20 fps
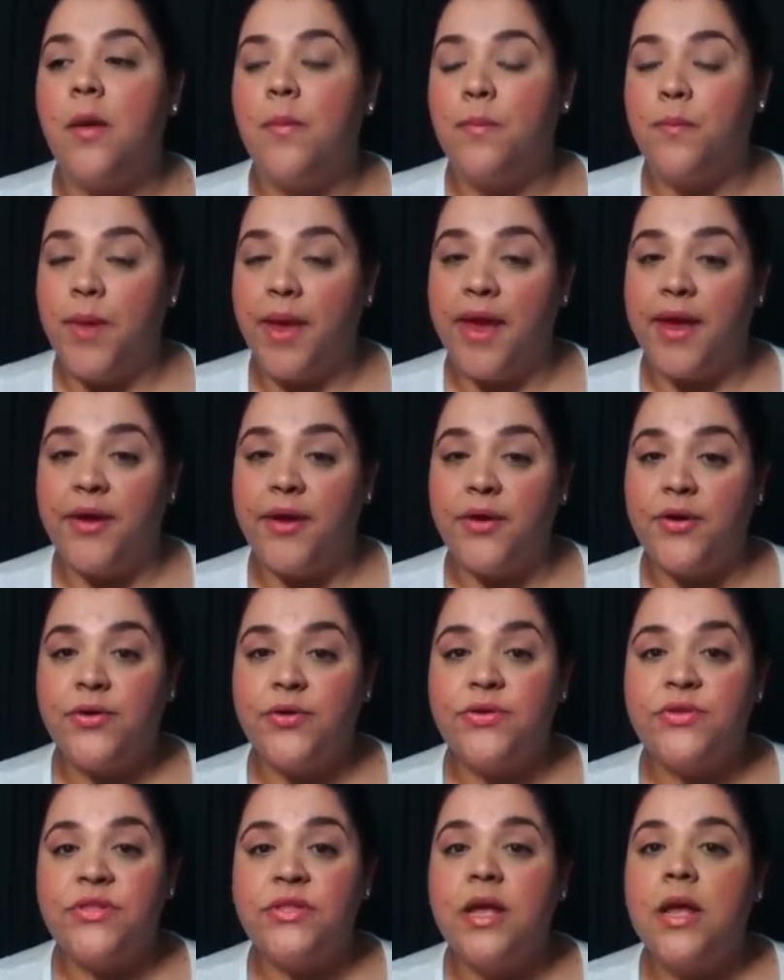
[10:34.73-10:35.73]

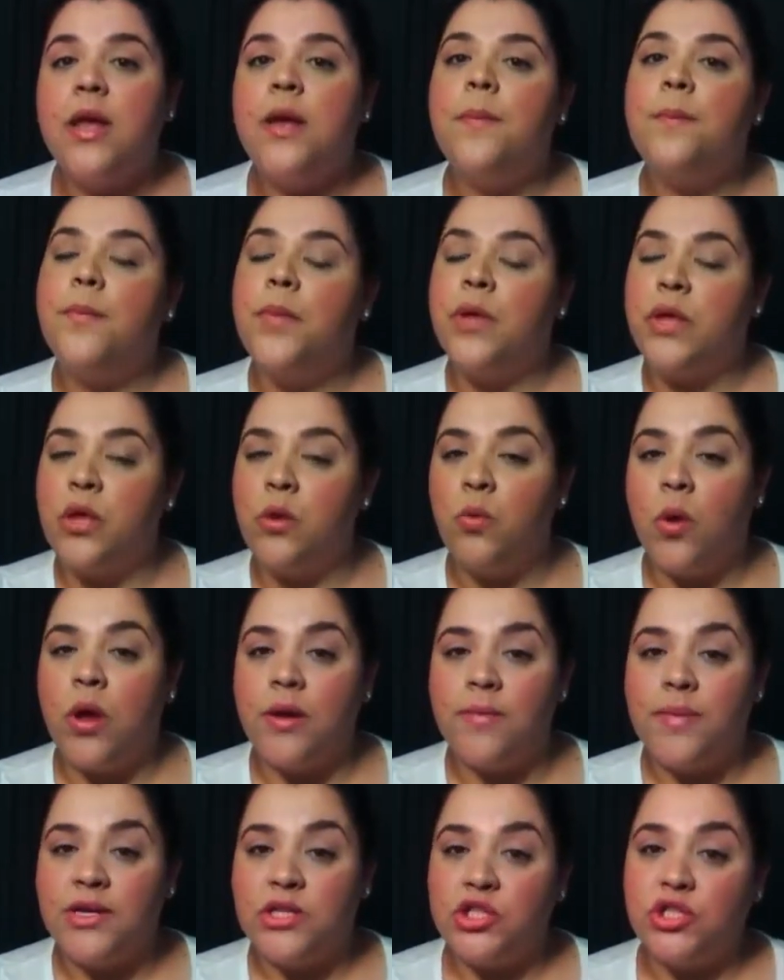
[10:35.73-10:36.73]
pears, but you want
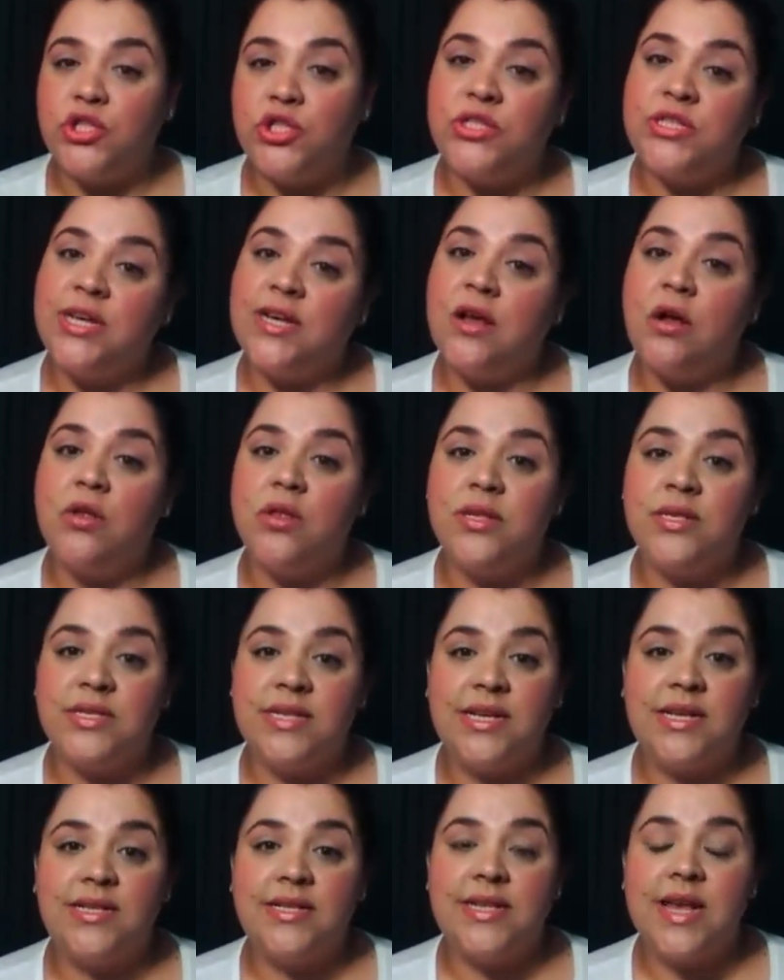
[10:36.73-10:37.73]
to make sure you take all the
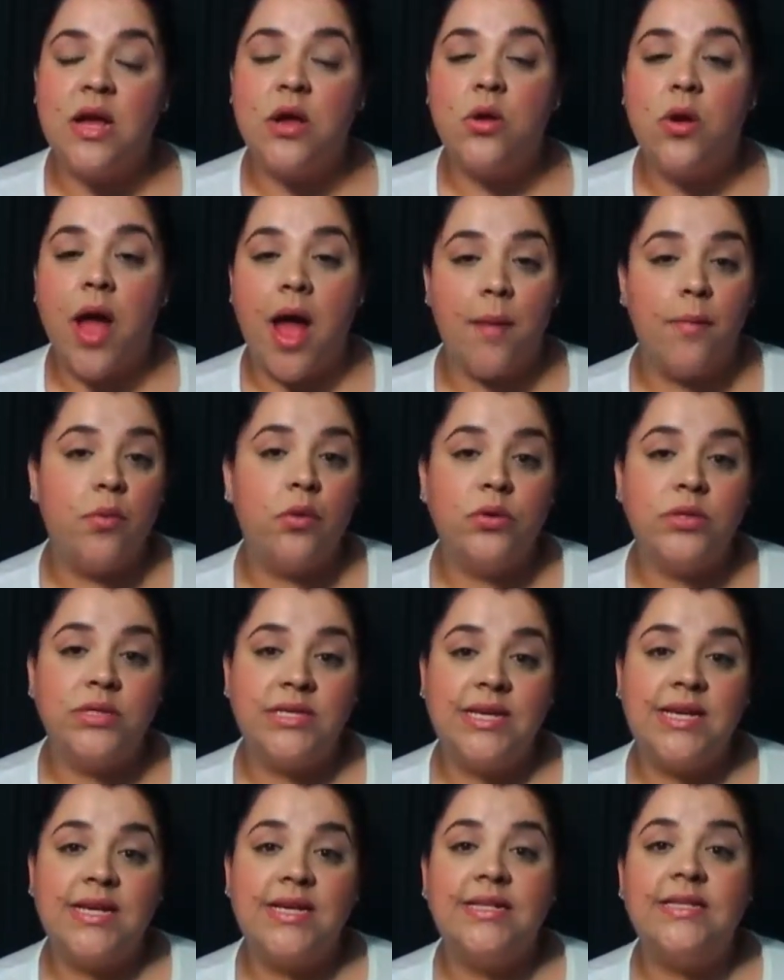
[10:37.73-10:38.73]
seeds out. Apple
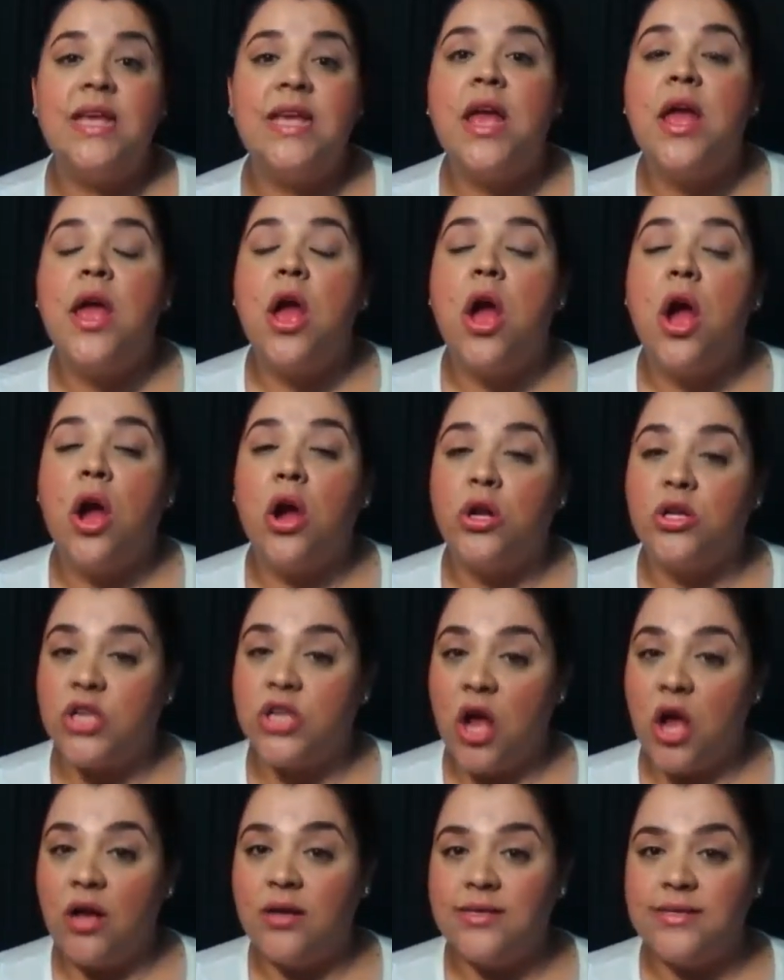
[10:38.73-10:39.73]
seeds are
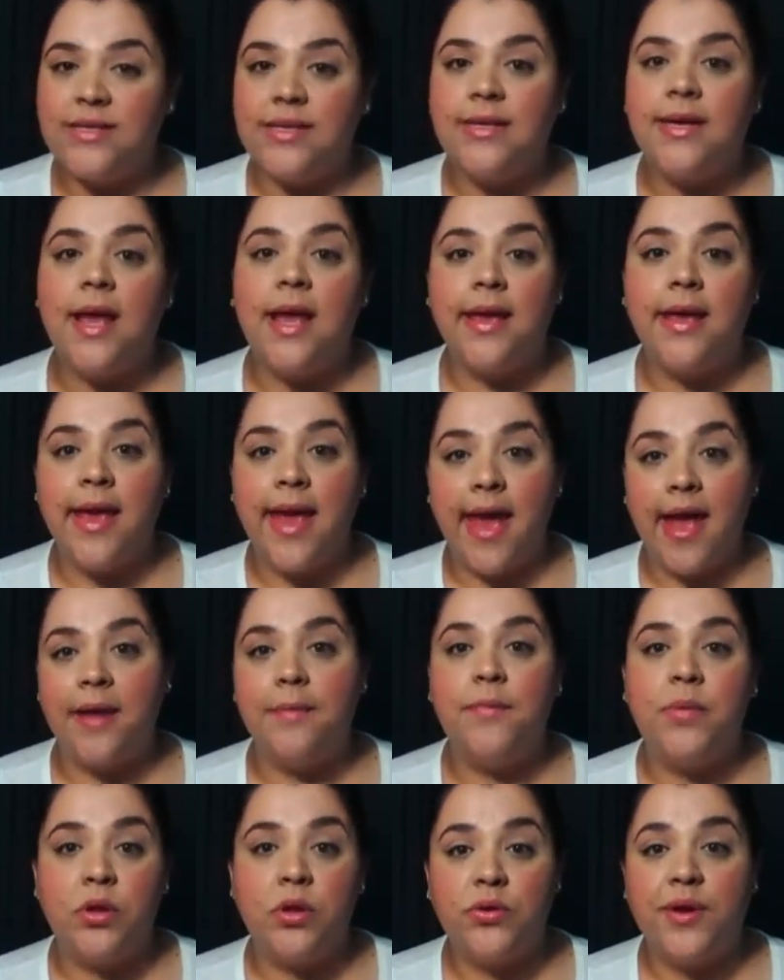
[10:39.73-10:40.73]
toxic and can
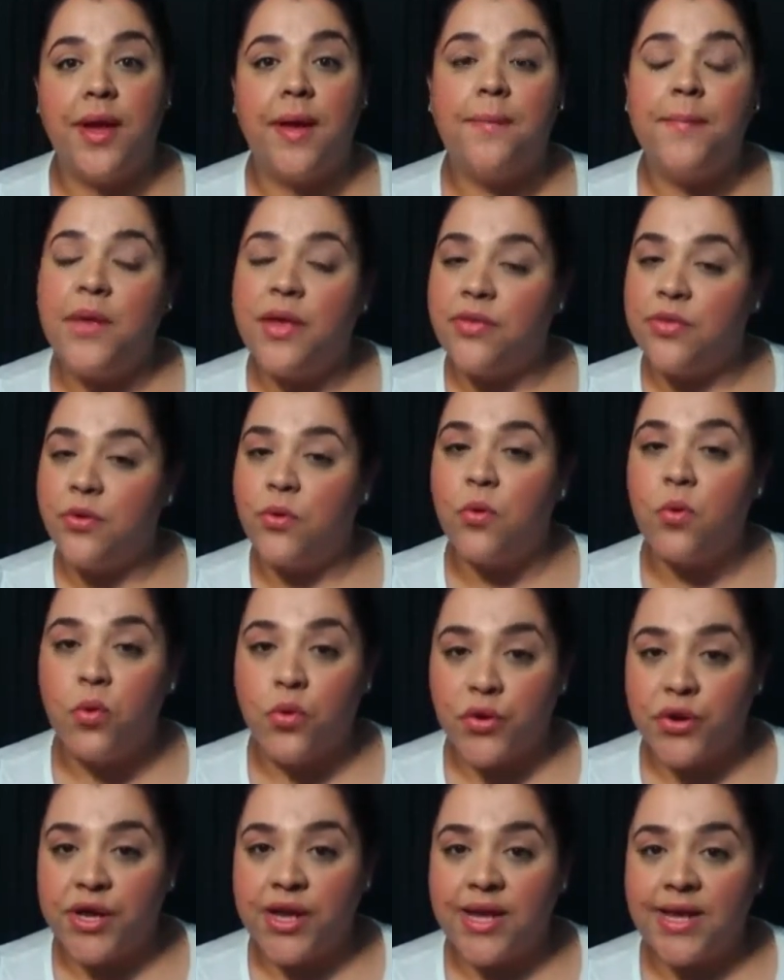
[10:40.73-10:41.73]
build up in their
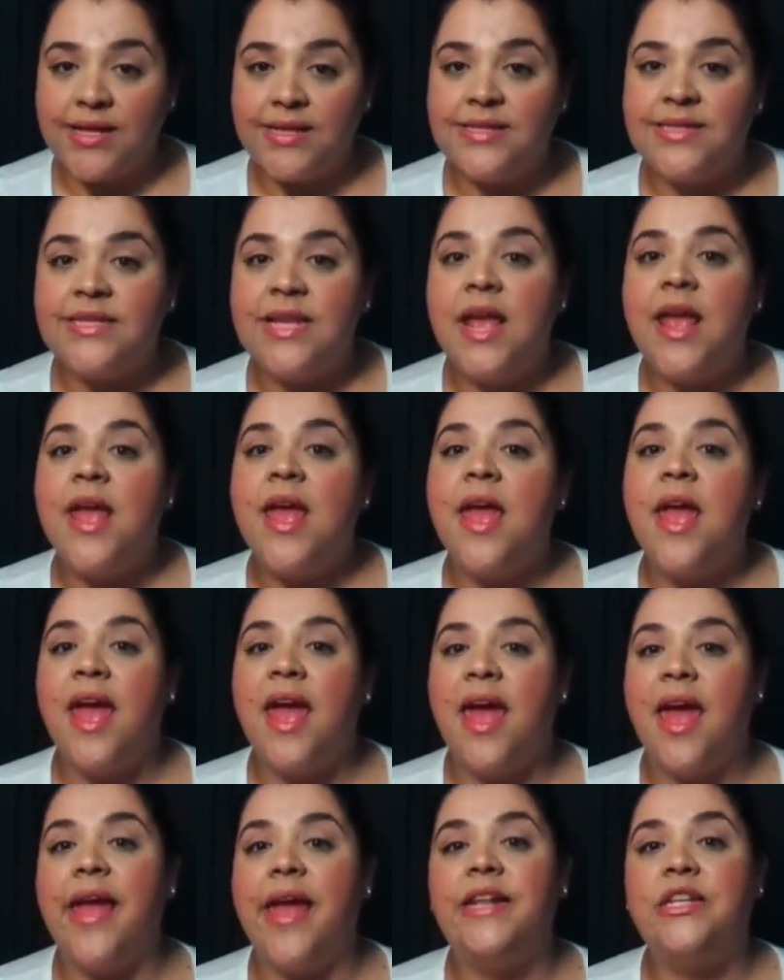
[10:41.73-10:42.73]
organs,
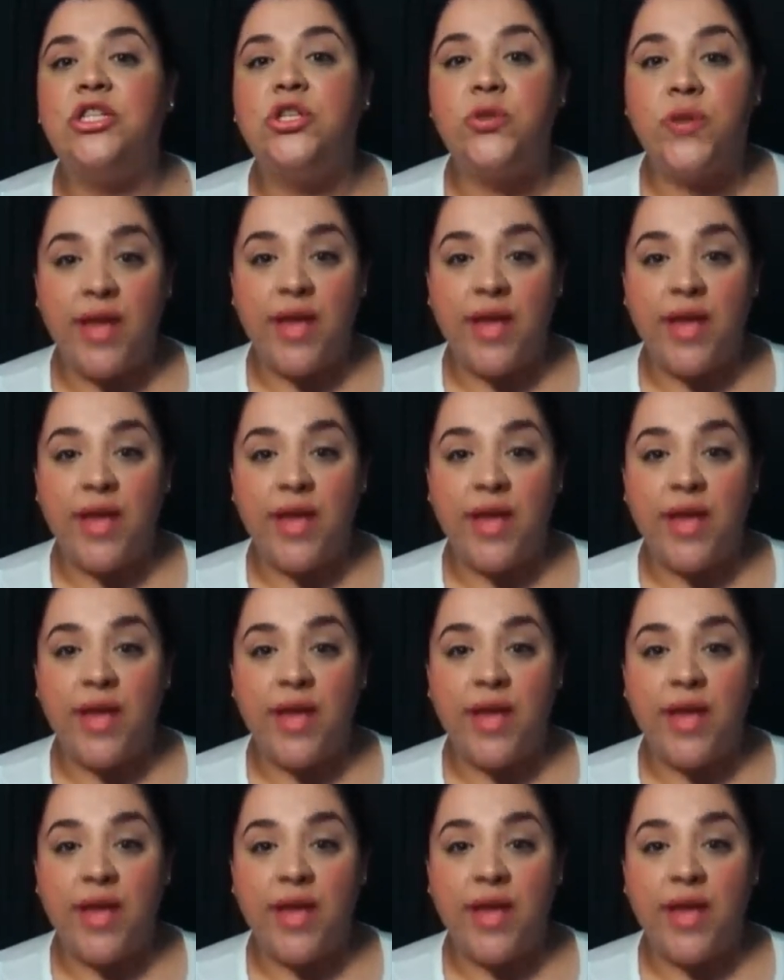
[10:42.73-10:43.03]
and